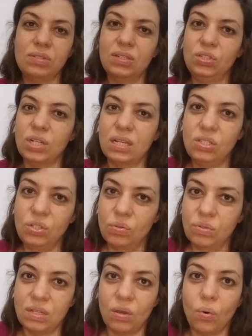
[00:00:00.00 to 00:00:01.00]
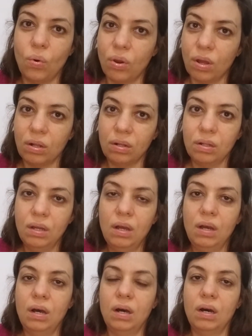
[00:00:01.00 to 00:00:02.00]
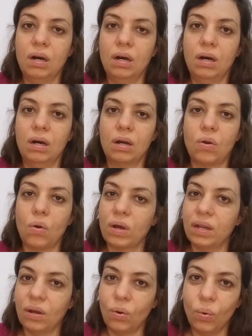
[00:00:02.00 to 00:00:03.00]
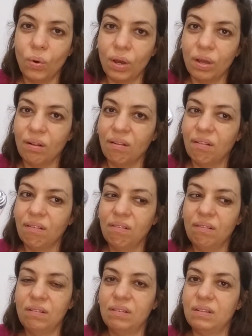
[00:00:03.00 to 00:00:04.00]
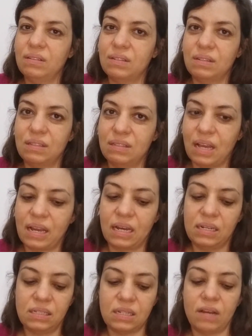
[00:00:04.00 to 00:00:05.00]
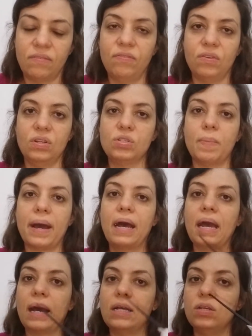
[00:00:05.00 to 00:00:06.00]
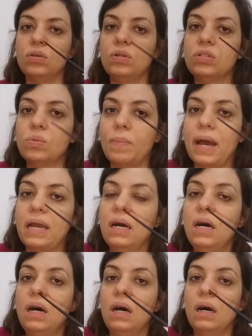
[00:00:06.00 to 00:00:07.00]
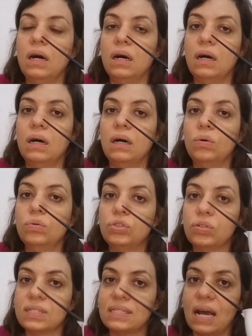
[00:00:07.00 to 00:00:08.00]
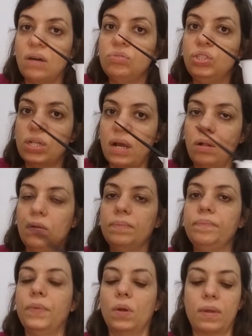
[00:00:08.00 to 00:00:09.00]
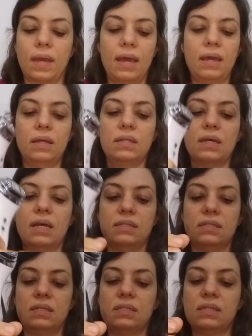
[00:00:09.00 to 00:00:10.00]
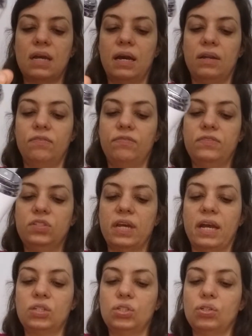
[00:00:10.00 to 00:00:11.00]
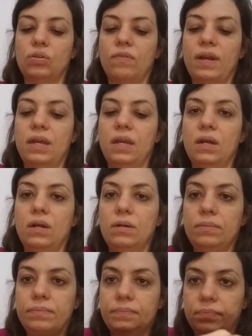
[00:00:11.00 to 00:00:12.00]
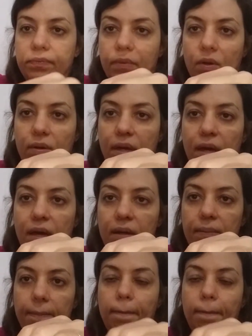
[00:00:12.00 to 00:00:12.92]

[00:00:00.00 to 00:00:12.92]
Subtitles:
suggest using oil, coconut oil, that kind of stuff. You need to buy ultrasound gel. Okay, it has this kind of texture right here. Okay,